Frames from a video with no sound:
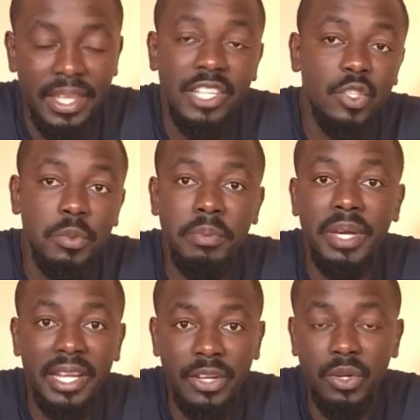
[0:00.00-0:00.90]
there needs to be
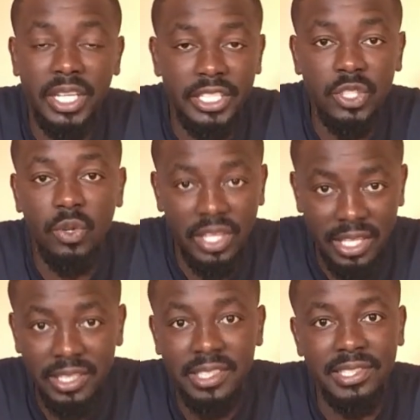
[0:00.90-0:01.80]
better education on the
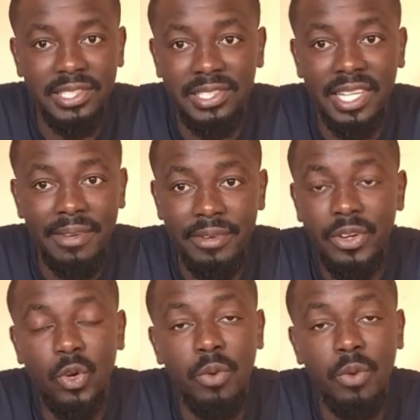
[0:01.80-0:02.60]
illnesses that are very